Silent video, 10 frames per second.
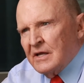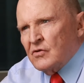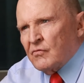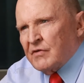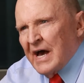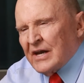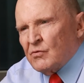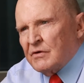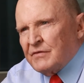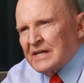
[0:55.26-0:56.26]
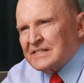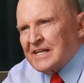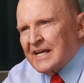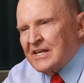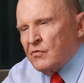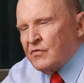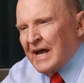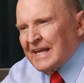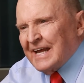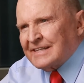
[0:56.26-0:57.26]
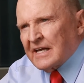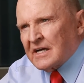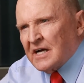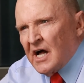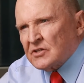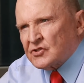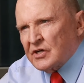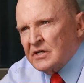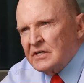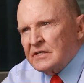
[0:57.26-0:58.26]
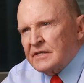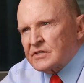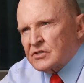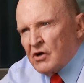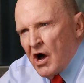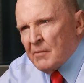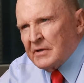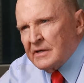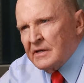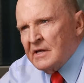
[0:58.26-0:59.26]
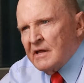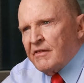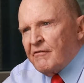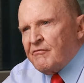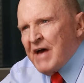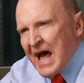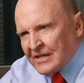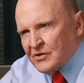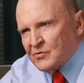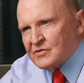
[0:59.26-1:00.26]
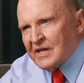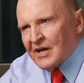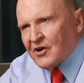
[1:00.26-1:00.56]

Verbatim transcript: You've got to invest, to, you've got to get the culture that's common, the values that are